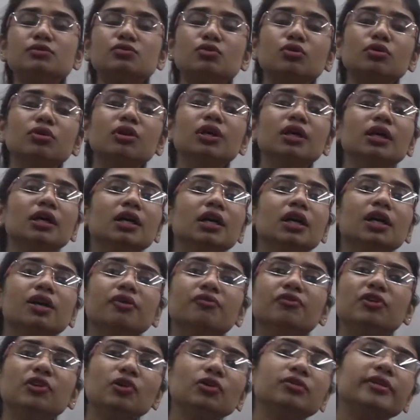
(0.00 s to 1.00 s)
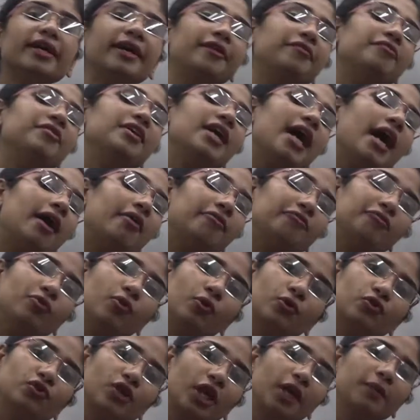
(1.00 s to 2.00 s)
So we know that we have
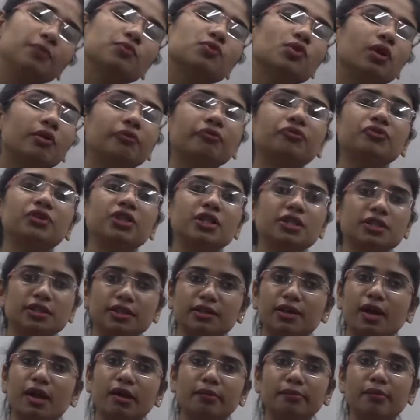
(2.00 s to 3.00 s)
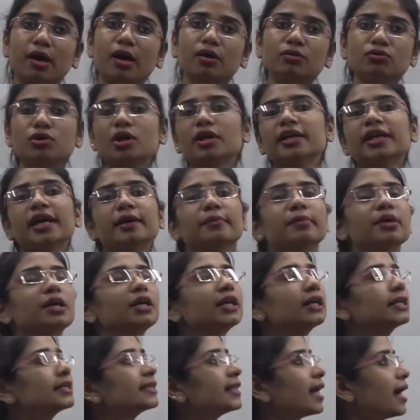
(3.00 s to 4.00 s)
four types of teeth in our mouth, in our
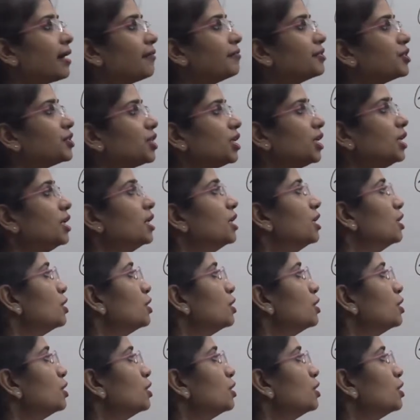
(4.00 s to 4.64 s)
buccal cavity.